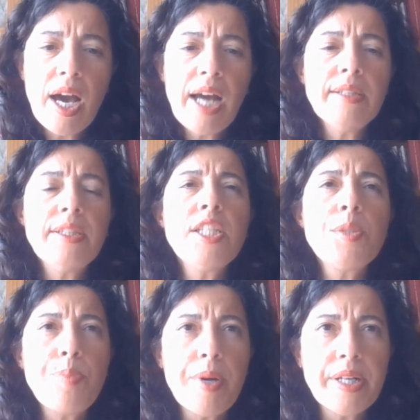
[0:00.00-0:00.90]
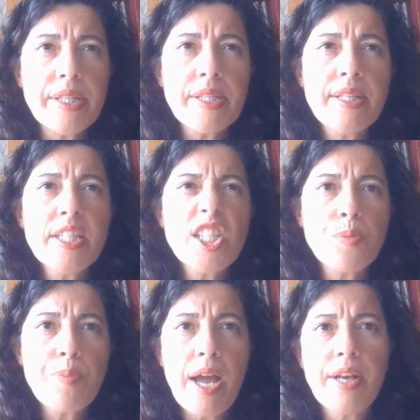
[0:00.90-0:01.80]
and disperse
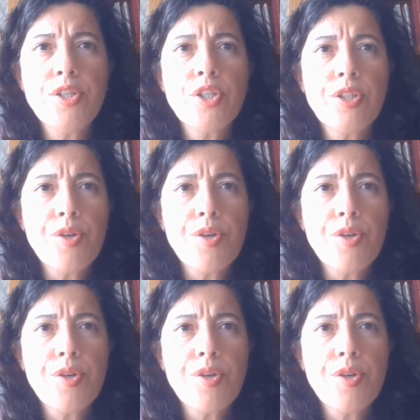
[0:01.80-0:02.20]
Spanish